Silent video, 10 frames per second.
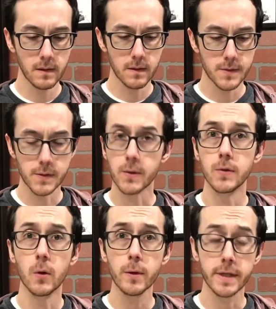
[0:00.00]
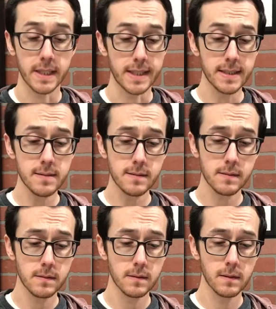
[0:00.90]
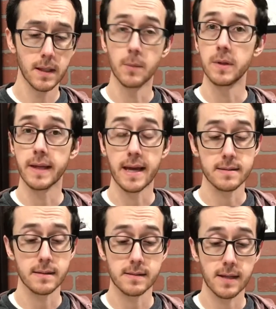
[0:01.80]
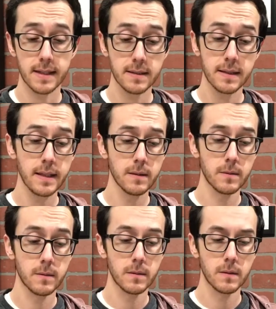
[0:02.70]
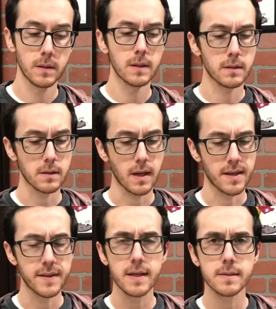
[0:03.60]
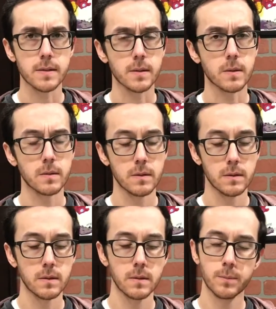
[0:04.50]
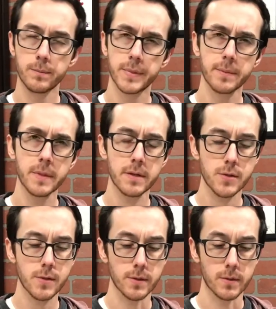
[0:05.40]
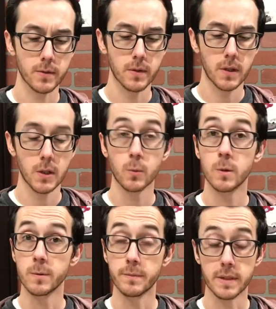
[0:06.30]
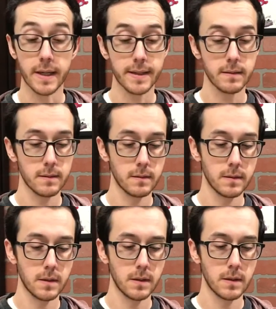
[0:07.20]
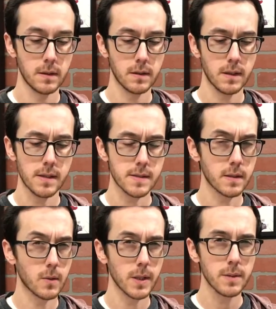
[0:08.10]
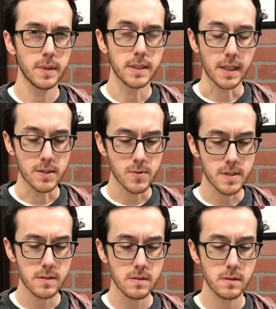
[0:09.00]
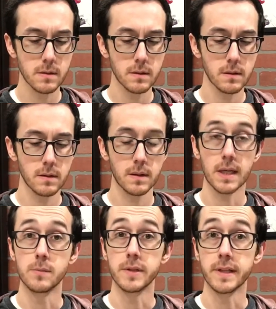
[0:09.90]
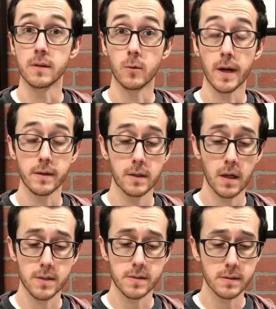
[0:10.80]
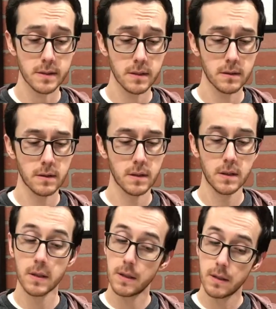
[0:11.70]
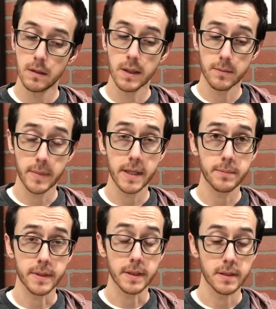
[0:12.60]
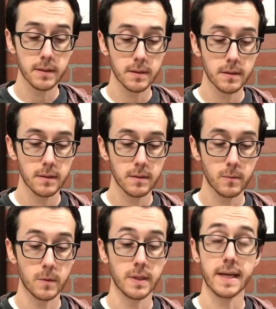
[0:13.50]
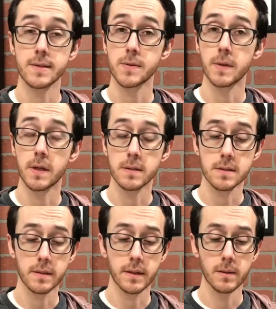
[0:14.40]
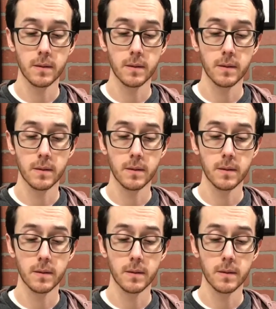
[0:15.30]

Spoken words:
So you know where he is? Emily asked excitedly. I think so, but I'm not sure, Will replied. Is it going to be dangerous? Emily inquired cautiously. It might be, Will answered honestly,